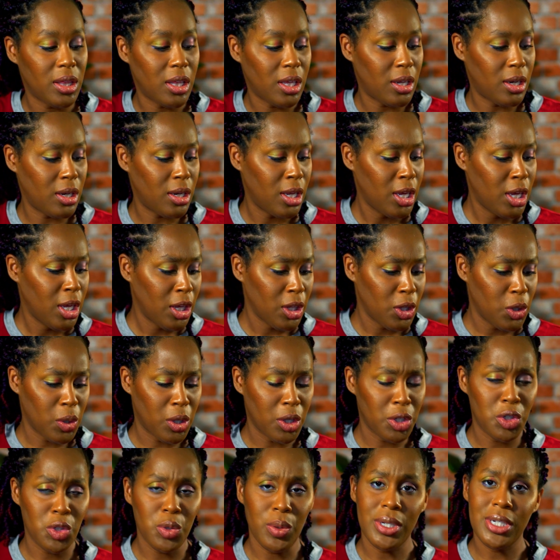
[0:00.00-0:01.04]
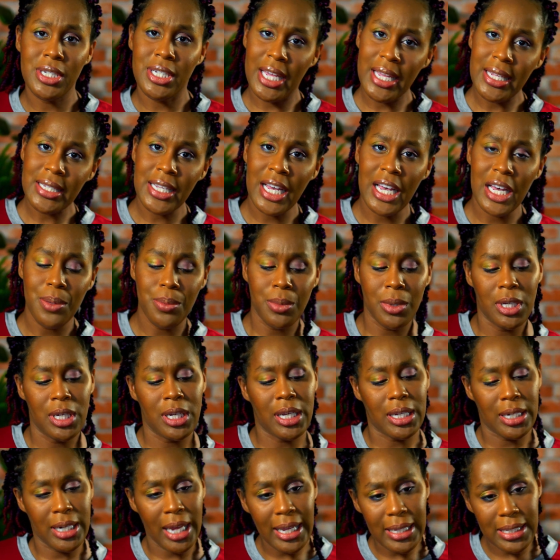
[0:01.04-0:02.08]
and you can do a daytime look,
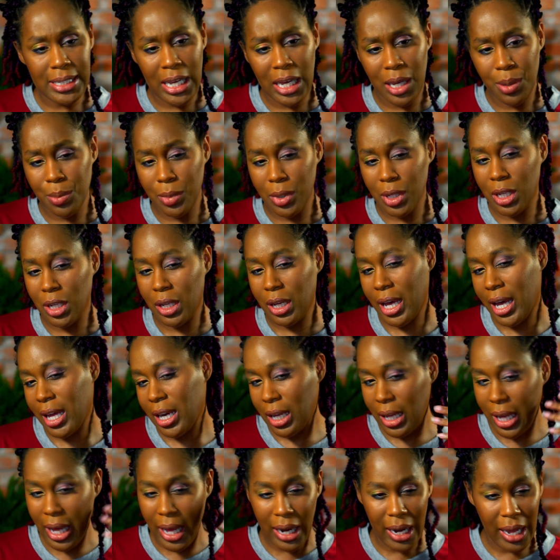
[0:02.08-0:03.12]
a nighttime look, kind of